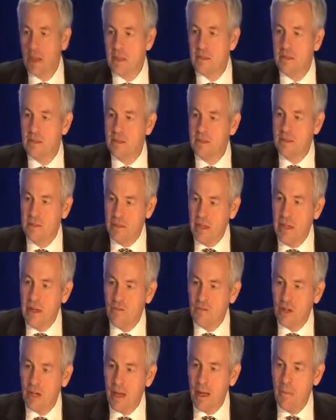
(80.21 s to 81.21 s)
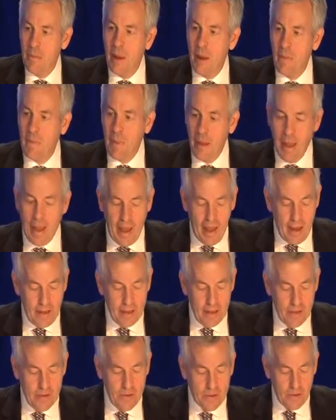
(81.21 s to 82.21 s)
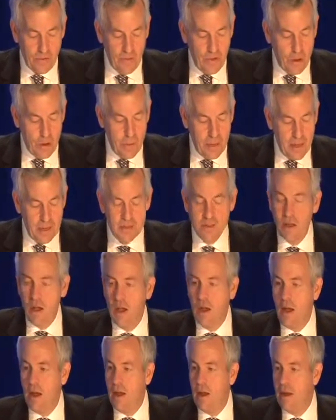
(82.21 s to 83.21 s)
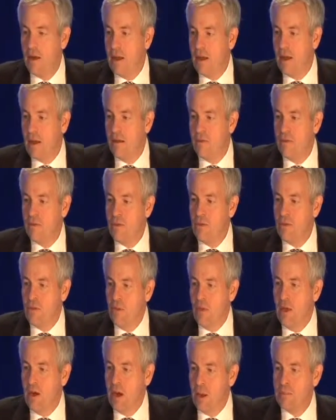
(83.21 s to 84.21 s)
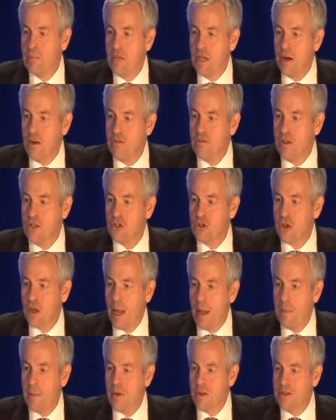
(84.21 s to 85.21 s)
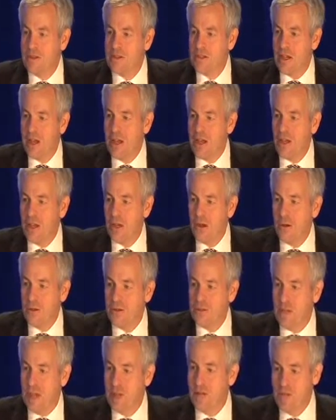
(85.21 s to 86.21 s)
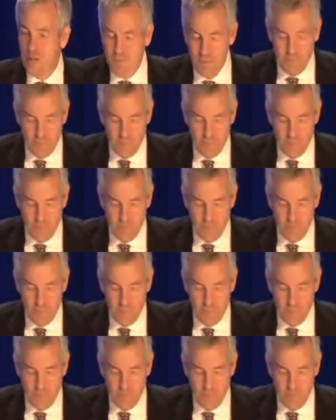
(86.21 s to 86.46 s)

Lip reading: like Dave to come up and give us a few minutes on an update on venture capital in San Diego. Dave?